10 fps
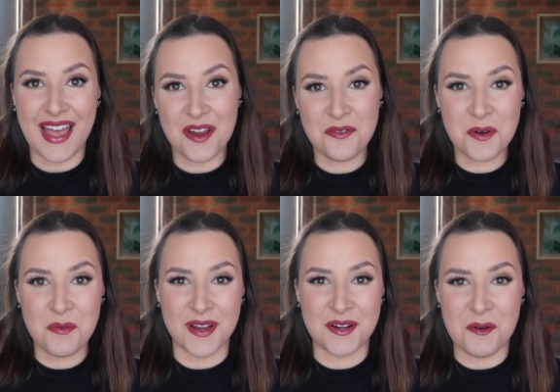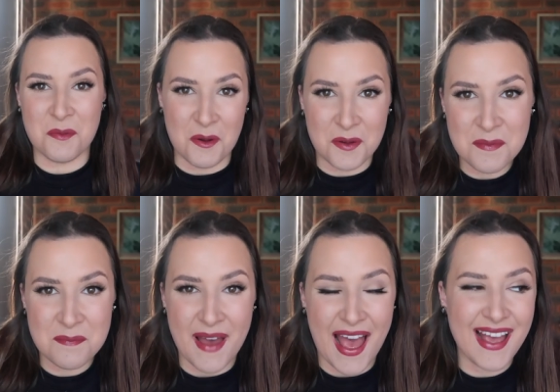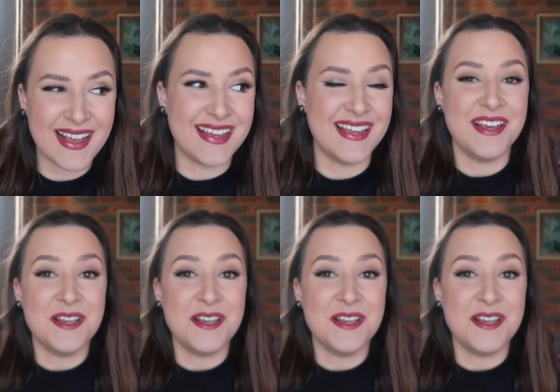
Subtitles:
Hey everyone, welcome back.